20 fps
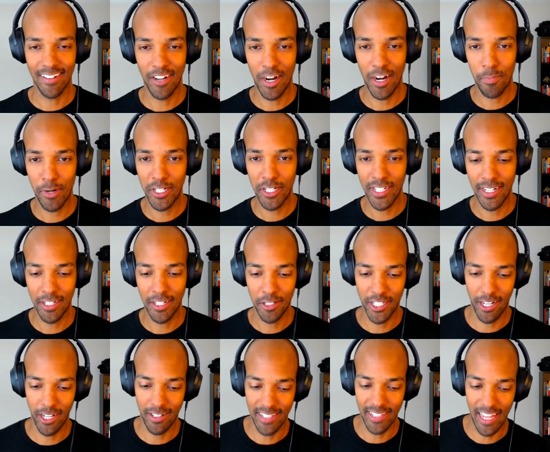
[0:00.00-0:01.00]
no, I appreciate you
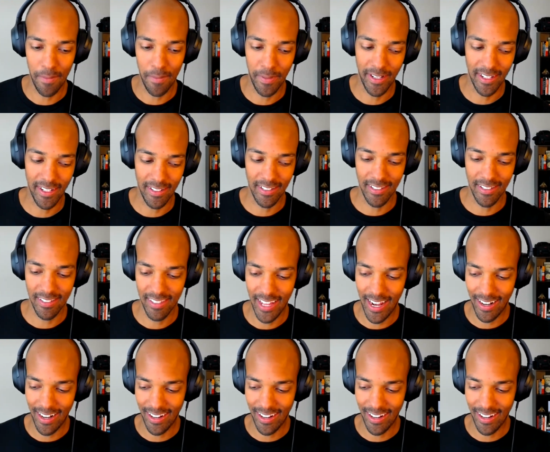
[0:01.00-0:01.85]
sharing that, because that,